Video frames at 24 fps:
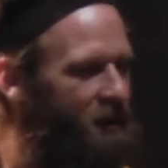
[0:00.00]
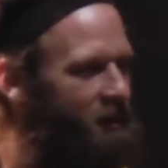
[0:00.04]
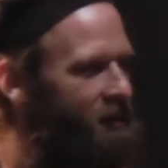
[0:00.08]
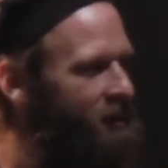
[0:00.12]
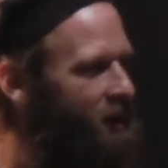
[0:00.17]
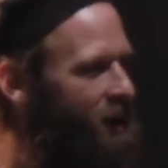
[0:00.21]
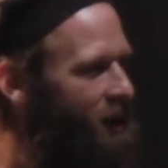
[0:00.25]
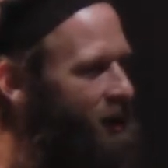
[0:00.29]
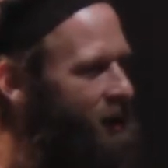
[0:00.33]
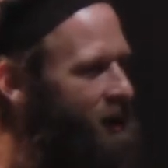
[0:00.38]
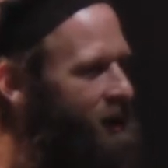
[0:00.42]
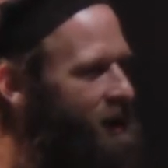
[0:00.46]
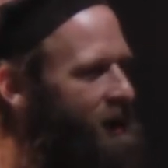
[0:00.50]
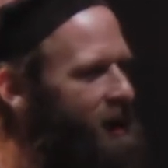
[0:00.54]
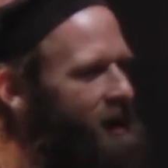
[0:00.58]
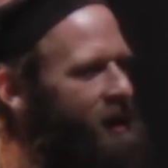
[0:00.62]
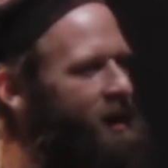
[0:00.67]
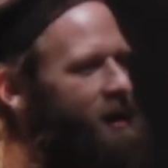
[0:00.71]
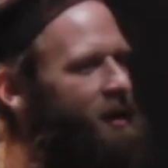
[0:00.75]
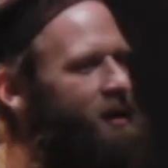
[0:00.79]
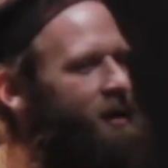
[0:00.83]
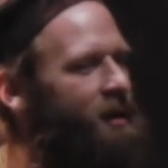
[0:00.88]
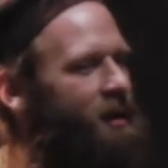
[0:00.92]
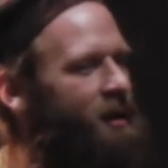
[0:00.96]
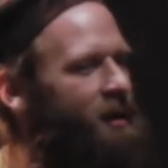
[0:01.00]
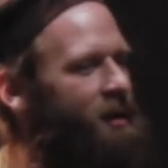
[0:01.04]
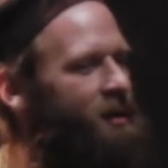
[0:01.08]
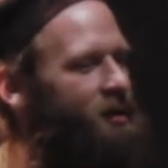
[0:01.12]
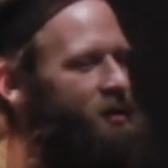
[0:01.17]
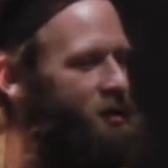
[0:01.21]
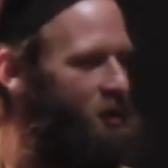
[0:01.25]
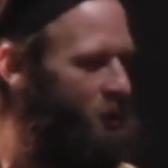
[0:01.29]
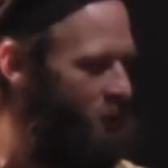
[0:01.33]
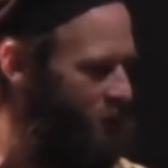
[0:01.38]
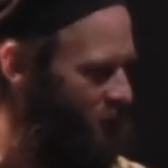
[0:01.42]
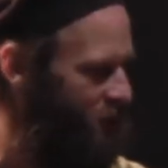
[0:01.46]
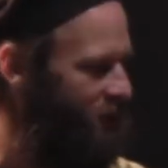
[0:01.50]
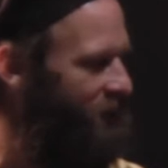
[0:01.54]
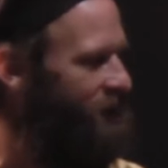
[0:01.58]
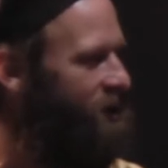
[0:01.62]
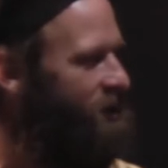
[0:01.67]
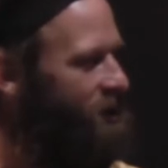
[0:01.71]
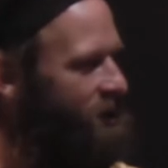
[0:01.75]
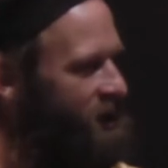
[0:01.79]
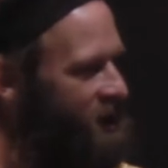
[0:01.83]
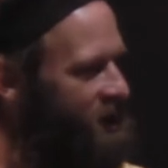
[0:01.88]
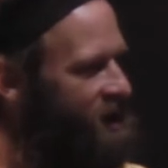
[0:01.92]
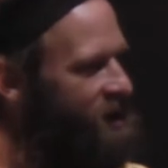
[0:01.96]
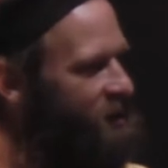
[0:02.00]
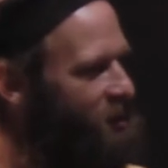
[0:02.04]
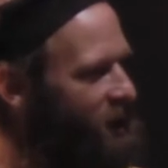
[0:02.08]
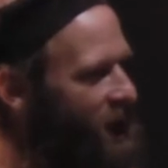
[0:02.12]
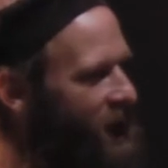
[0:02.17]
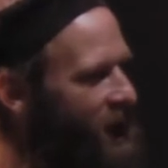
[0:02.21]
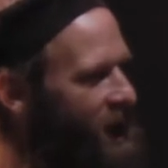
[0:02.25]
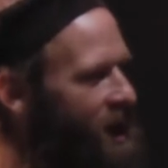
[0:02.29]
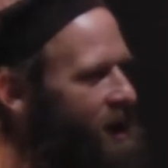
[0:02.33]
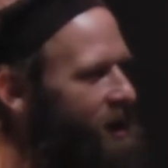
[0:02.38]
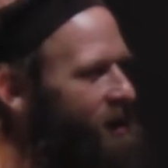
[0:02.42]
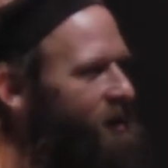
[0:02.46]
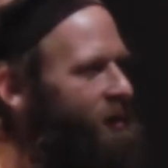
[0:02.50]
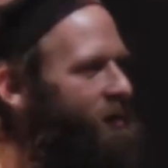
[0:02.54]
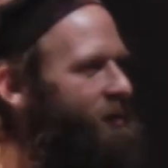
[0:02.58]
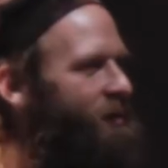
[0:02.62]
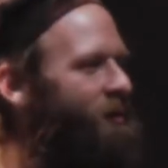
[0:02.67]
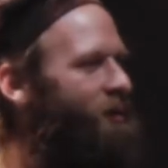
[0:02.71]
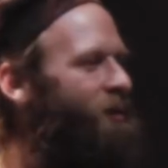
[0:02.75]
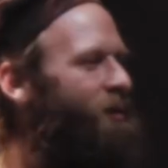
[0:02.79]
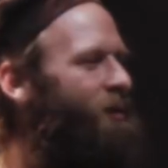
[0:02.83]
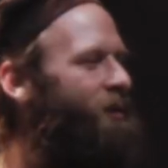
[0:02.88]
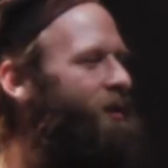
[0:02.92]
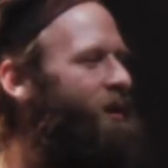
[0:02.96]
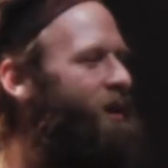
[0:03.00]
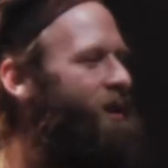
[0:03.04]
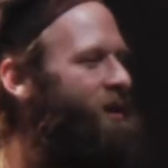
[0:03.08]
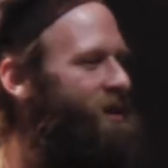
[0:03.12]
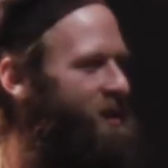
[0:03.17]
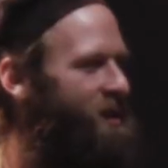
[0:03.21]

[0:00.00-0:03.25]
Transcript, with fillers: a very superficial display of the